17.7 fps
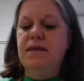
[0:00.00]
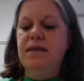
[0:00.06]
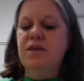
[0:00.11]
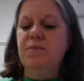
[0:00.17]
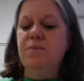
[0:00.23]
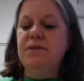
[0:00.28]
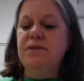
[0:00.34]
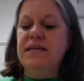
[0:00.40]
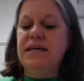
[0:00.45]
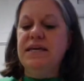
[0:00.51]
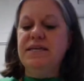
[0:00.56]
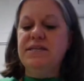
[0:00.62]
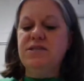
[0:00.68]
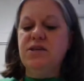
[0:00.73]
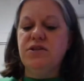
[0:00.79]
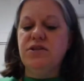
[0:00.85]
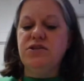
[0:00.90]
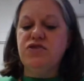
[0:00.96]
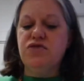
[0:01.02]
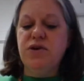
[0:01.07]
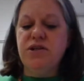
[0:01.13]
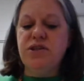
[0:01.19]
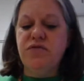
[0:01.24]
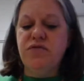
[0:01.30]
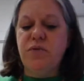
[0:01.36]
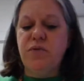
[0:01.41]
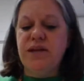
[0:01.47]
The police, on the
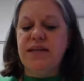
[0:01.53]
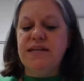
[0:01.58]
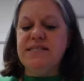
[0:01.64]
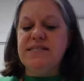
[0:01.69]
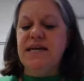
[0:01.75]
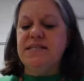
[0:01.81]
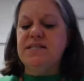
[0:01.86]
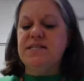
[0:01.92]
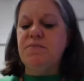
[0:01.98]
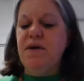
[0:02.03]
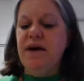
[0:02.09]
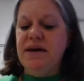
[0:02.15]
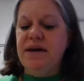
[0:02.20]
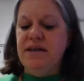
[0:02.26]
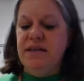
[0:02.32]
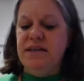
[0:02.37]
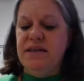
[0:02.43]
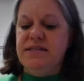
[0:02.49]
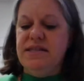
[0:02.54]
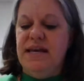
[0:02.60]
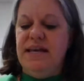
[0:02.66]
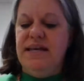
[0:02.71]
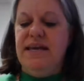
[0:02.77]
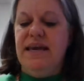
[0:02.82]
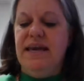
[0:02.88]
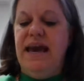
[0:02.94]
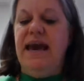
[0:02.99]
strength of what he had said to Michaelis, that
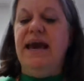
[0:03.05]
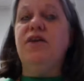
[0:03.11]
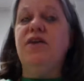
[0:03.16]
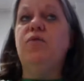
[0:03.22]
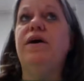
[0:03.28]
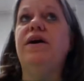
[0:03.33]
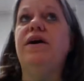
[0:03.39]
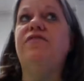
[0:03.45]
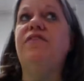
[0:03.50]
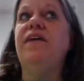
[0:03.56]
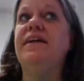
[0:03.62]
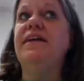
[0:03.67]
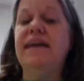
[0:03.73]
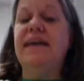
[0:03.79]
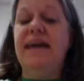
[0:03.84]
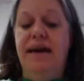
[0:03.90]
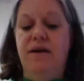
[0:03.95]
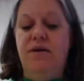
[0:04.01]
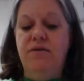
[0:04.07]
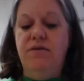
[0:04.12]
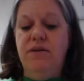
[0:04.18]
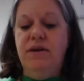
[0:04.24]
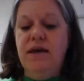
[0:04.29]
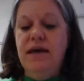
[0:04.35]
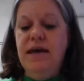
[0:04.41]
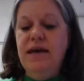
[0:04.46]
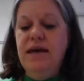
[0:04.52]
he had a way of finding out,
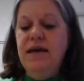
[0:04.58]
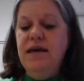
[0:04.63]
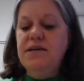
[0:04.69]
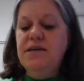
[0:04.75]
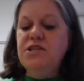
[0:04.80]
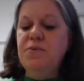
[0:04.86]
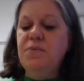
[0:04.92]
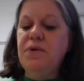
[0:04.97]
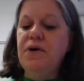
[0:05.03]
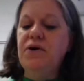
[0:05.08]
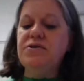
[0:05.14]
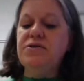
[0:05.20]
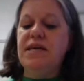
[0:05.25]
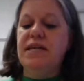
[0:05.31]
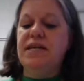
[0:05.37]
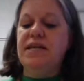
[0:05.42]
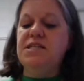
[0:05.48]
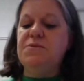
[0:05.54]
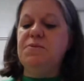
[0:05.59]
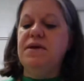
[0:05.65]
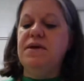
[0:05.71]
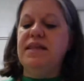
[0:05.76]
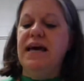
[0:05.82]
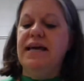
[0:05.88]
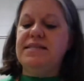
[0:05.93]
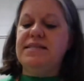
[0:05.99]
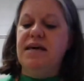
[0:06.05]
Suppose that he spent
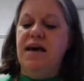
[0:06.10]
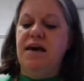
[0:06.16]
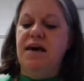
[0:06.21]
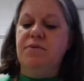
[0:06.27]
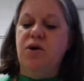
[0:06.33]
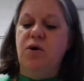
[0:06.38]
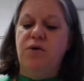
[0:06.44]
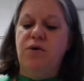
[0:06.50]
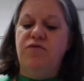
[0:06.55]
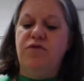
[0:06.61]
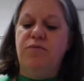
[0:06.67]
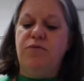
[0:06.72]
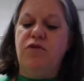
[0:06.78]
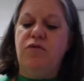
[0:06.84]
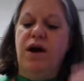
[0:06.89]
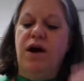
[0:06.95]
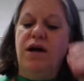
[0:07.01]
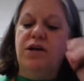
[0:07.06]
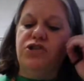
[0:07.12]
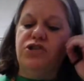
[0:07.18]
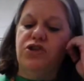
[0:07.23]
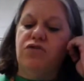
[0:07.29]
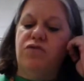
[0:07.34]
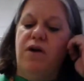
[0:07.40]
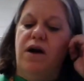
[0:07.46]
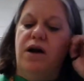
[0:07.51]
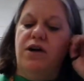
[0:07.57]
that time going from garage to
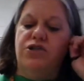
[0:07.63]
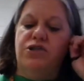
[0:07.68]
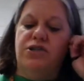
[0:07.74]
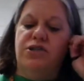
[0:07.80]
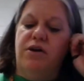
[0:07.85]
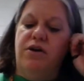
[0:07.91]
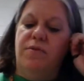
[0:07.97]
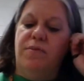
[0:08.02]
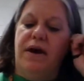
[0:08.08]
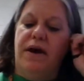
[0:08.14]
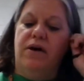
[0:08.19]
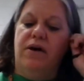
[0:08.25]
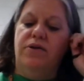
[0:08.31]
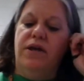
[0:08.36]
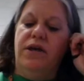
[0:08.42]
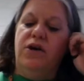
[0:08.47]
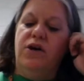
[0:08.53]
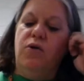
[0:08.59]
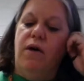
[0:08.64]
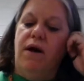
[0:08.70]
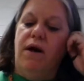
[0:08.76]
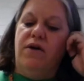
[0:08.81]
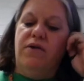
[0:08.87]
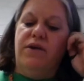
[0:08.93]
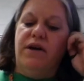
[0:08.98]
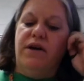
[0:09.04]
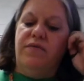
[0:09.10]
garage thereabout,
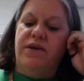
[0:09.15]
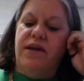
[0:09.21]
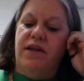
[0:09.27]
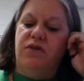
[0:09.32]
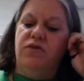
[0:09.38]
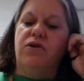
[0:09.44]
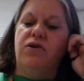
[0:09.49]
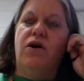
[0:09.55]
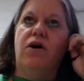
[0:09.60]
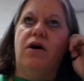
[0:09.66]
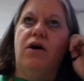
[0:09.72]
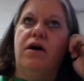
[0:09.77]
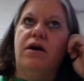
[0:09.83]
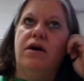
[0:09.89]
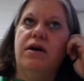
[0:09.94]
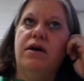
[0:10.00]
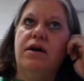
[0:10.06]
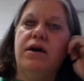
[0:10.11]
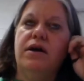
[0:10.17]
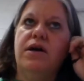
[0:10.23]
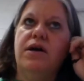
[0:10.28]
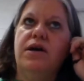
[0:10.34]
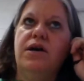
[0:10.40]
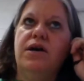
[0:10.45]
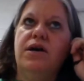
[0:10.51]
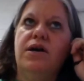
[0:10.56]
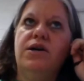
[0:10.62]
inquiring of a yellow car.
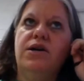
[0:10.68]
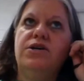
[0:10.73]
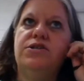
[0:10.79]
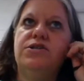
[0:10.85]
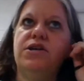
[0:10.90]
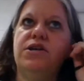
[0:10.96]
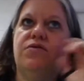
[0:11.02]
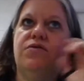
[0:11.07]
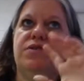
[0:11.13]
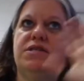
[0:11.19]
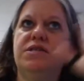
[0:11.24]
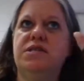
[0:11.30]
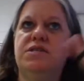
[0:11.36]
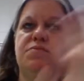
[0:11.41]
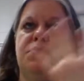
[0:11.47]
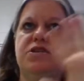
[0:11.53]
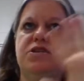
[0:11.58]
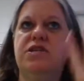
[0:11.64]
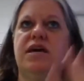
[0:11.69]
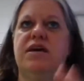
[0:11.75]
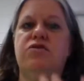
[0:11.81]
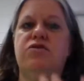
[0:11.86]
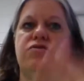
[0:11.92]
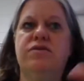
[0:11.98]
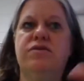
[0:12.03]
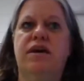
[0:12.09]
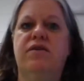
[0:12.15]
So this is much
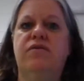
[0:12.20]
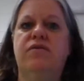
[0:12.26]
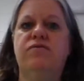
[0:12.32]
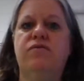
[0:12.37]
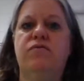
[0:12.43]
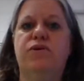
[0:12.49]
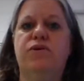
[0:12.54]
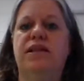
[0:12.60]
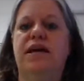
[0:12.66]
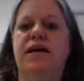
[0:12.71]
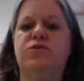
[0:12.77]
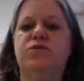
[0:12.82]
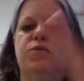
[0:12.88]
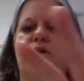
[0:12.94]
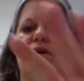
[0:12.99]
later. They realized